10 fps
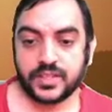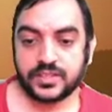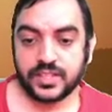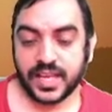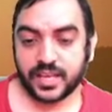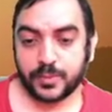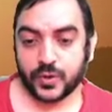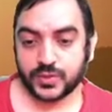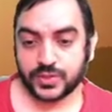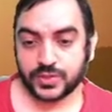3 lakh
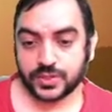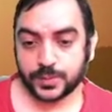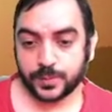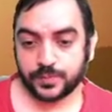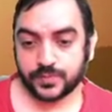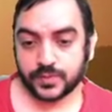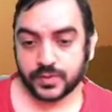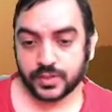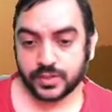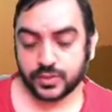pounds.
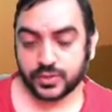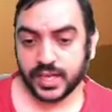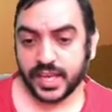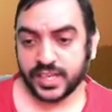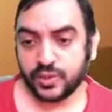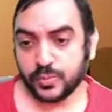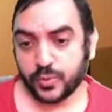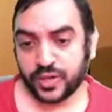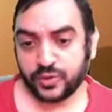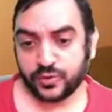So 3 lakh into
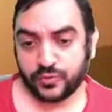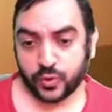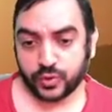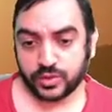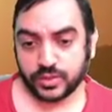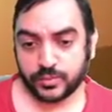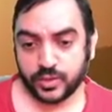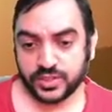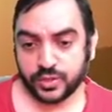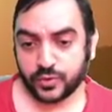0.4,
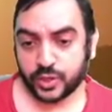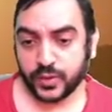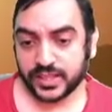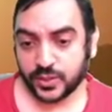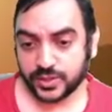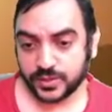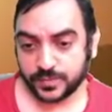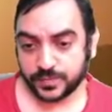0.04, 12,000.